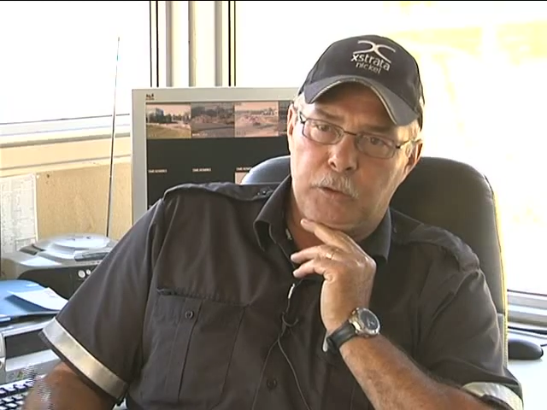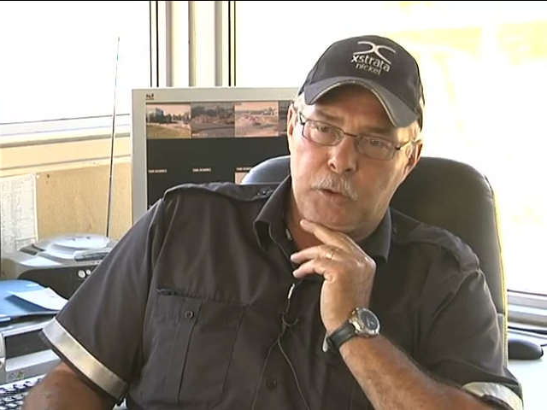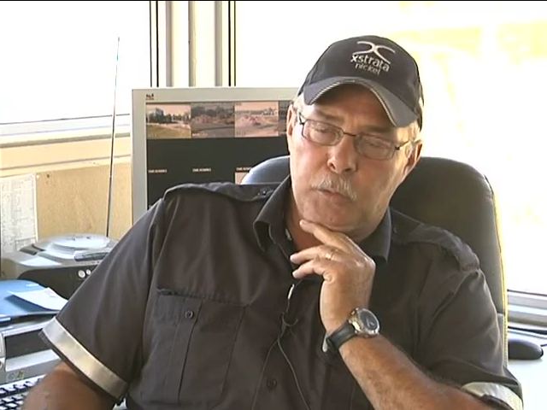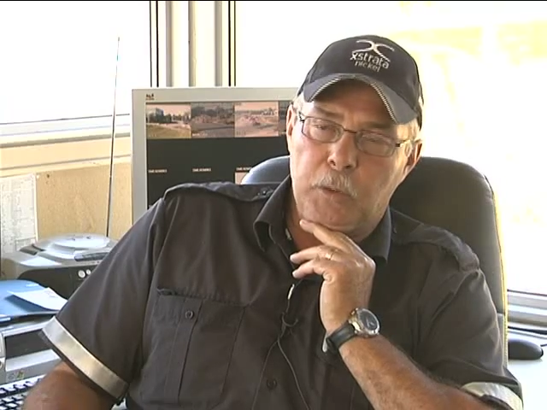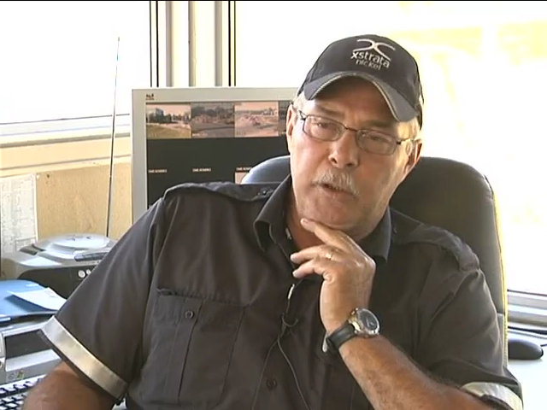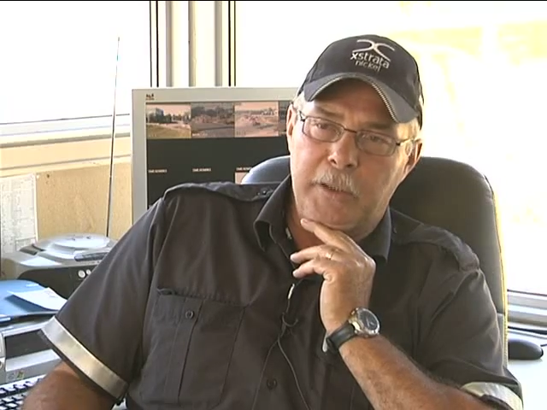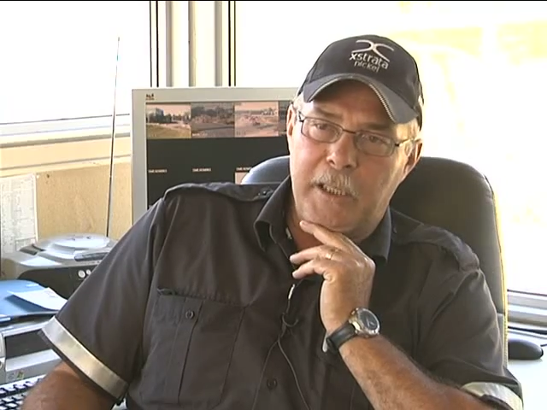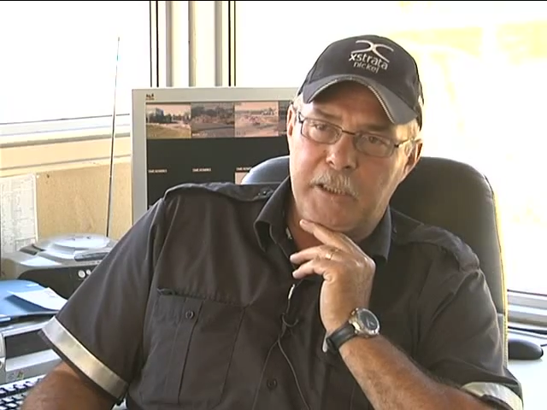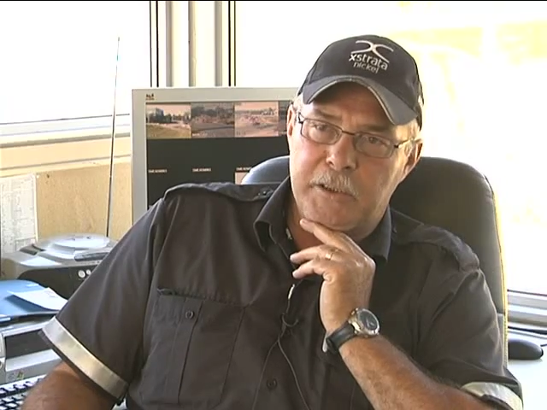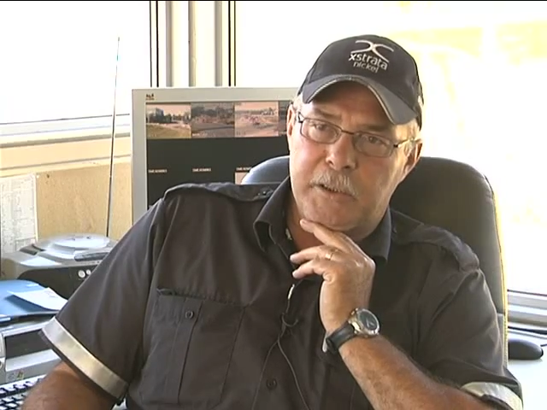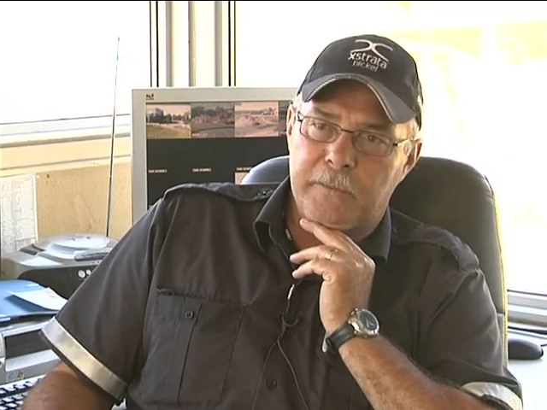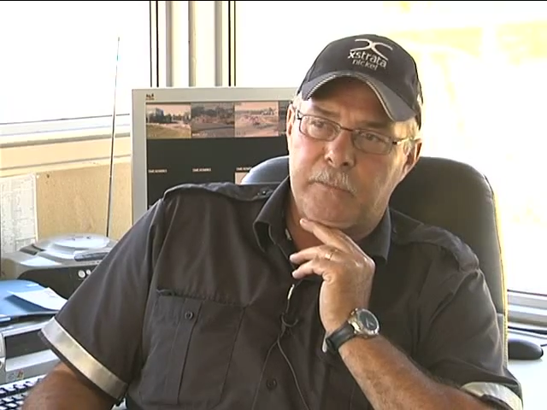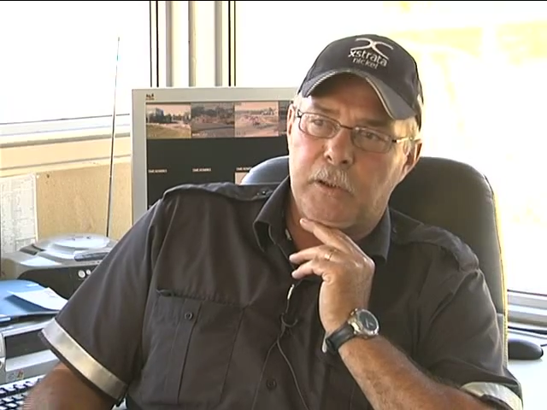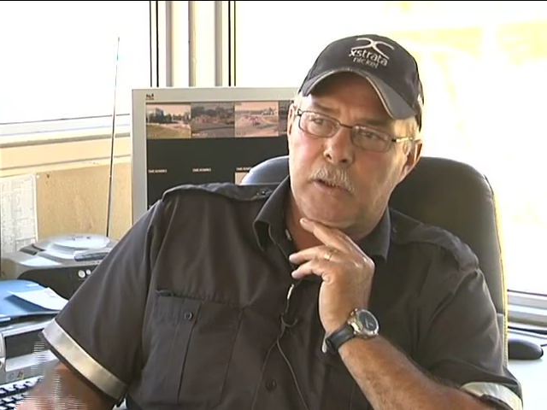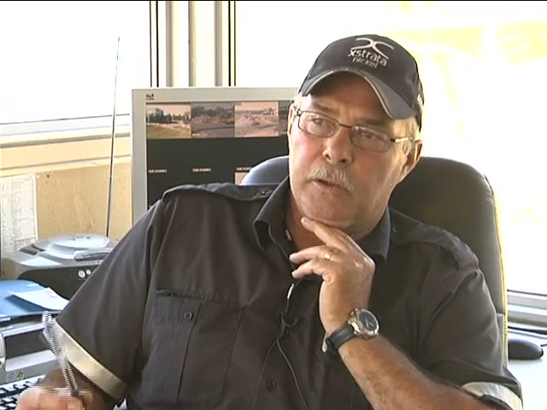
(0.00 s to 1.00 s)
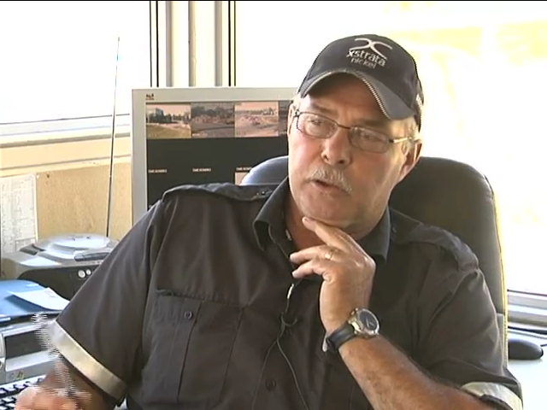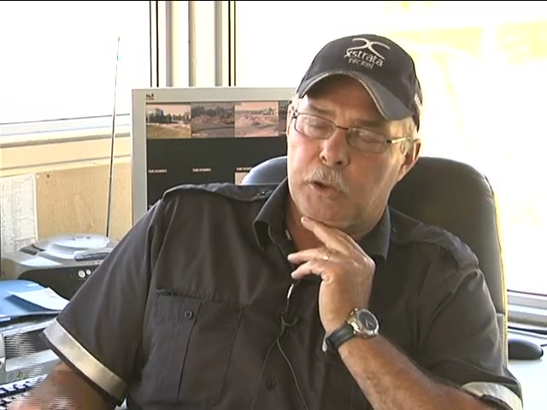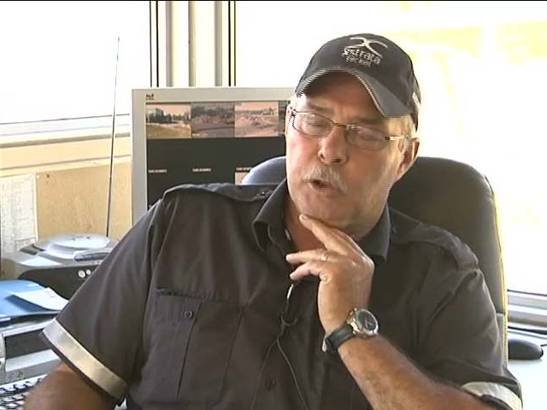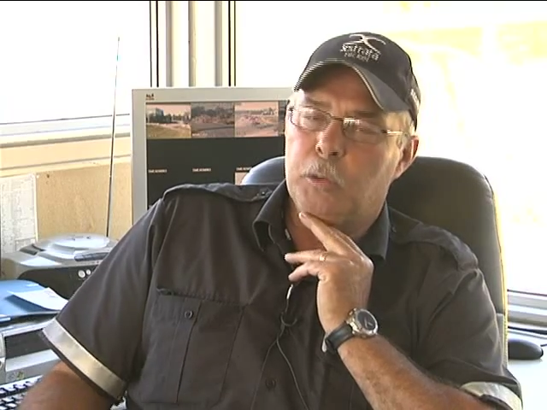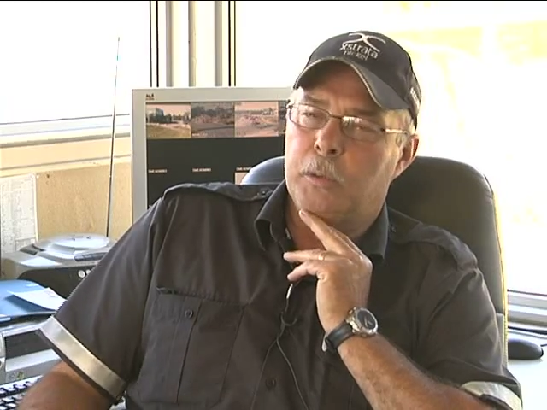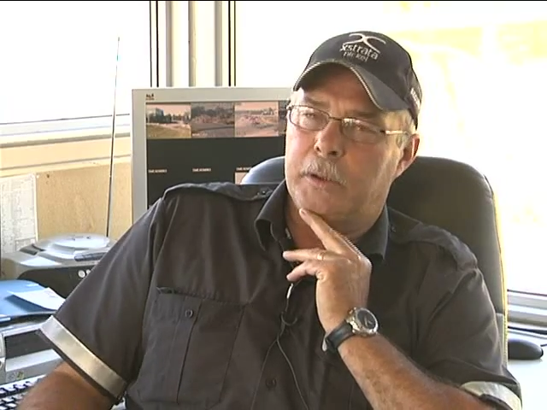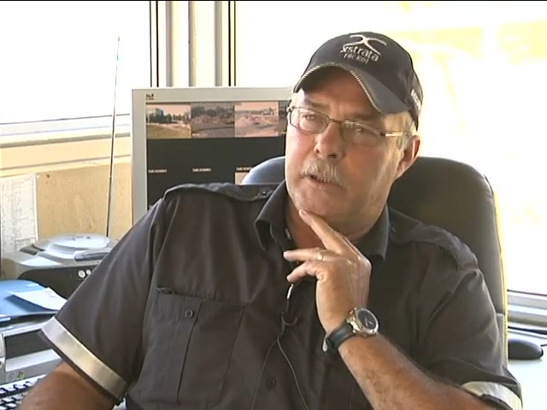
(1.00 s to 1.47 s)
2 on day shift,
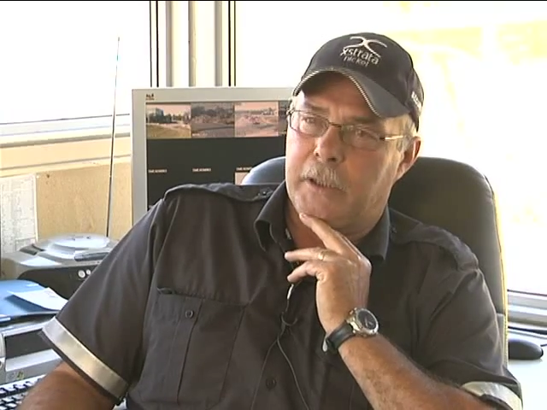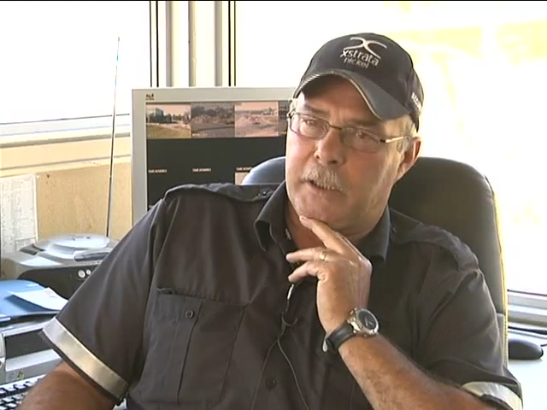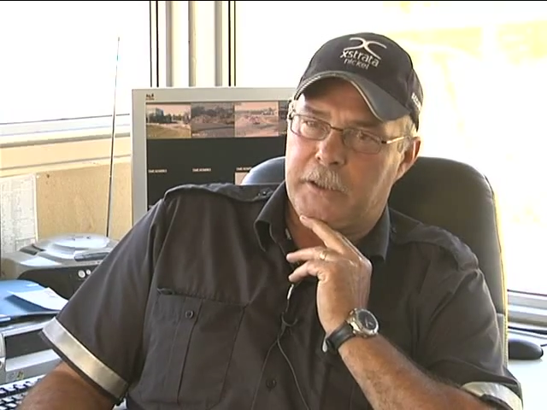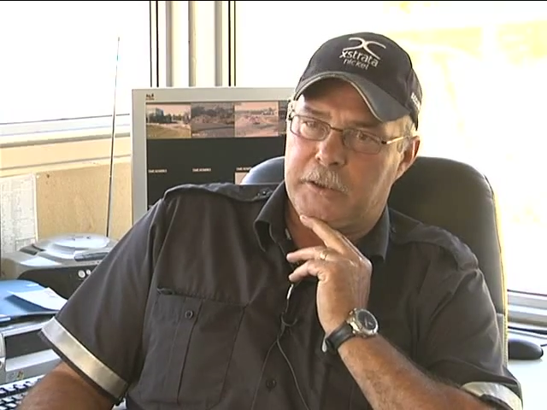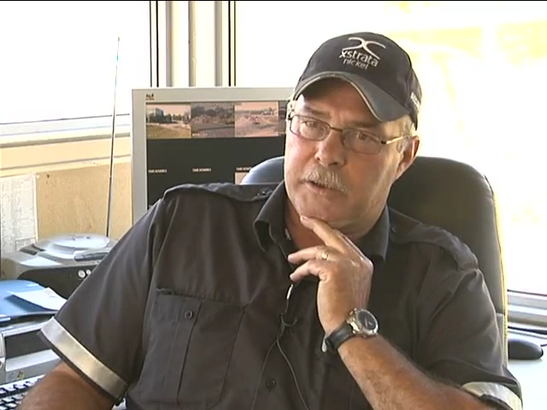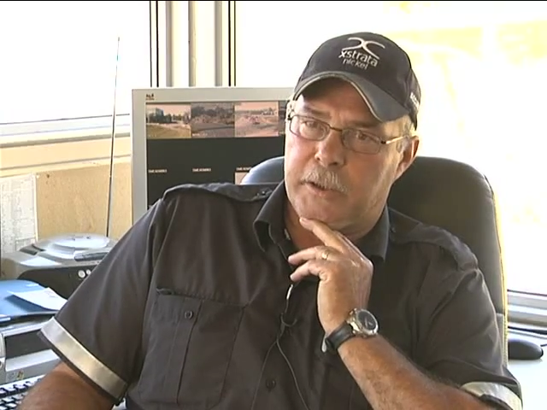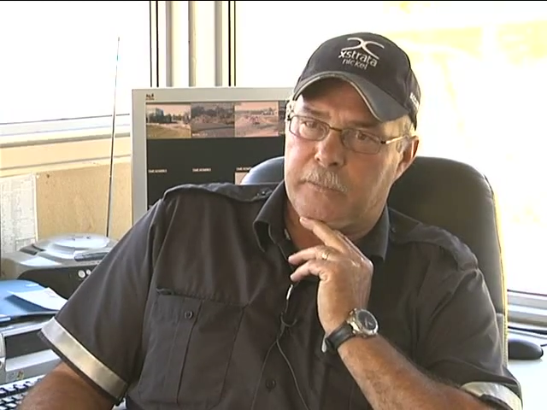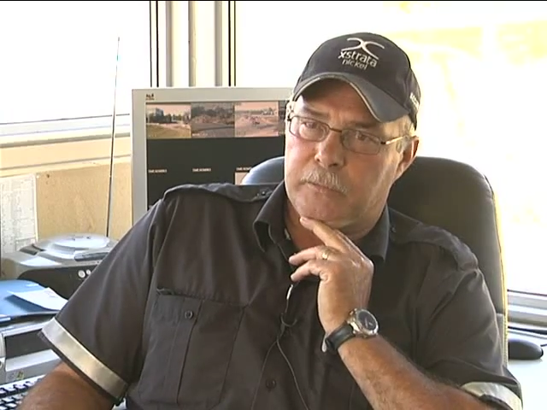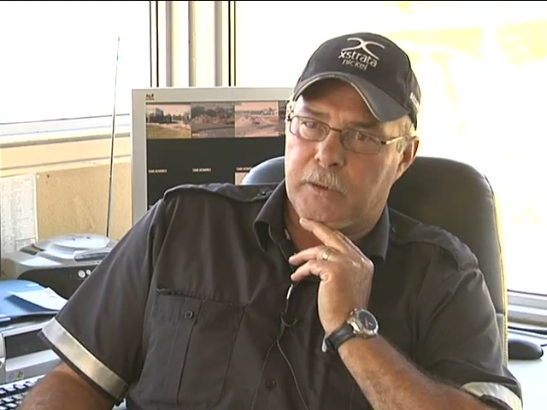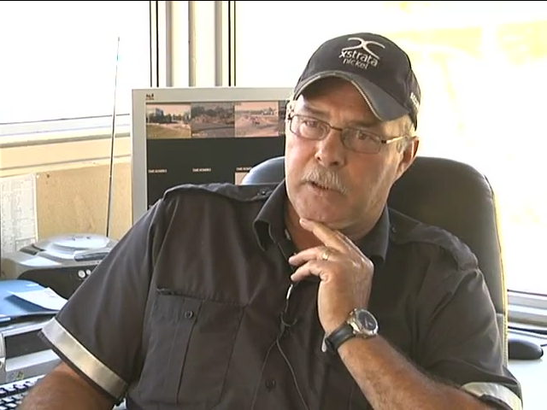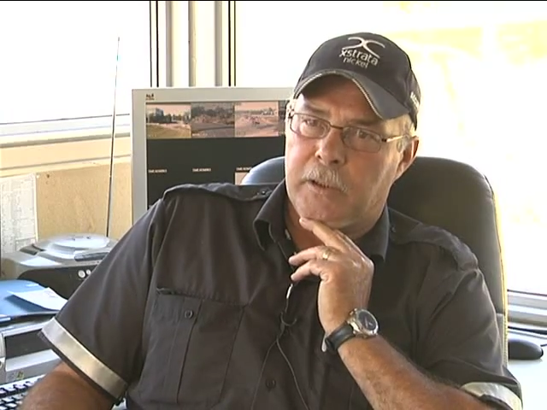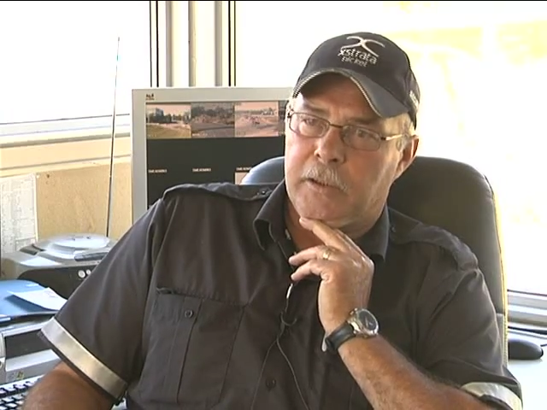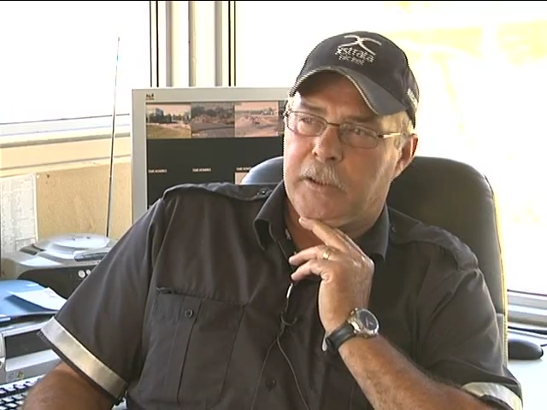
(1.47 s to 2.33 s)
2 in night shift.